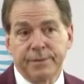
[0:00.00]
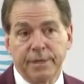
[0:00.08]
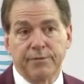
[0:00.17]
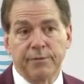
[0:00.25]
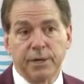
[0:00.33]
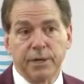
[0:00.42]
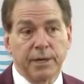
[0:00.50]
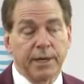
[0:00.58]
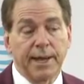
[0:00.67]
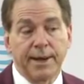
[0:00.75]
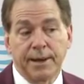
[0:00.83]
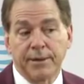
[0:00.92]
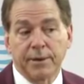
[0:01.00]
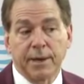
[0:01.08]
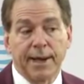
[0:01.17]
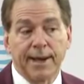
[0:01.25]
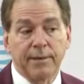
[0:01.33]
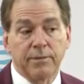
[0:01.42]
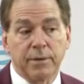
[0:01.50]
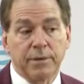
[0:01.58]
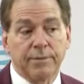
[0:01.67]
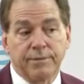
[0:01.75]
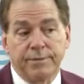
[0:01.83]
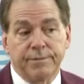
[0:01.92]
if we could have got another guy, it would have